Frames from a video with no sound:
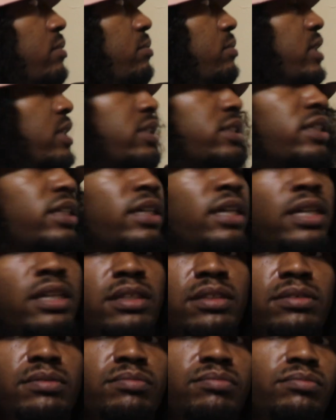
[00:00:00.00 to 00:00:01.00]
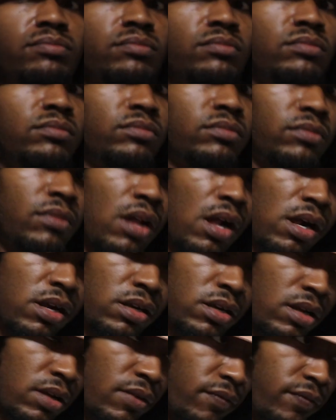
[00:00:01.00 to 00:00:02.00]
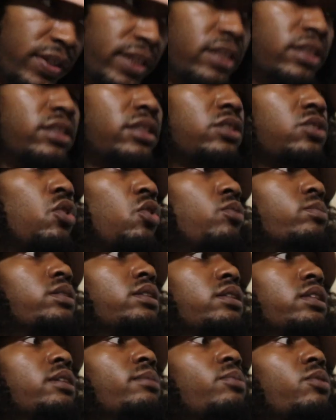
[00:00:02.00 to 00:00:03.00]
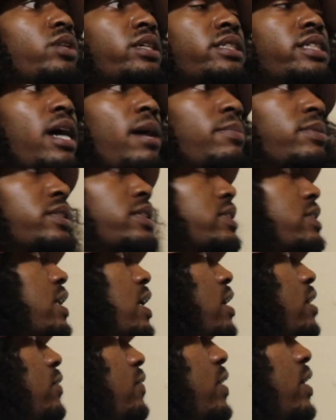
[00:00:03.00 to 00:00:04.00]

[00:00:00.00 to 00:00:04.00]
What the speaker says: because again, Venus is home to Libra, it's opposite sign of